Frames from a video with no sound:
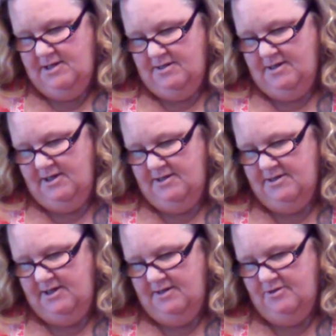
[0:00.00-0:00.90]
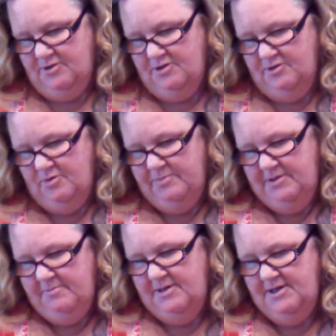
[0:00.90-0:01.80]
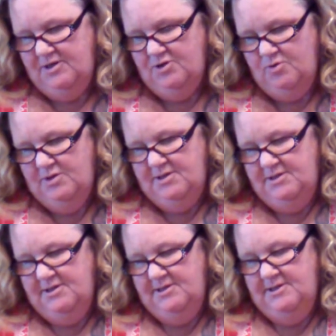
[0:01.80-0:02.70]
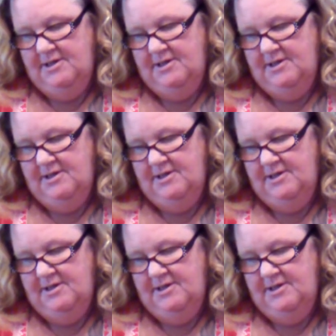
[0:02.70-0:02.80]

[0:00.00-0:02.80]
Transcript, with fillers: and I had to add just a little bit of money to it.